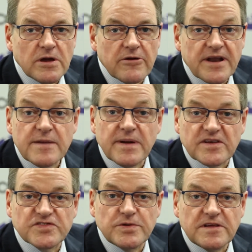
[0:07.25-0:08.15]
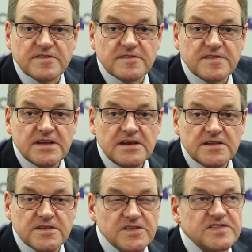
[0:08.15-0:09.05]
We're at Apex 2015
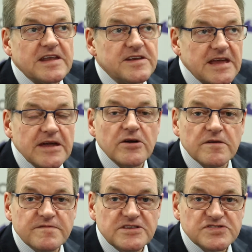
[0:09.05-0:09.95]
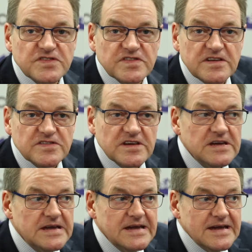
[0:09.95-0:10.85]
in the San Diego Convention Center,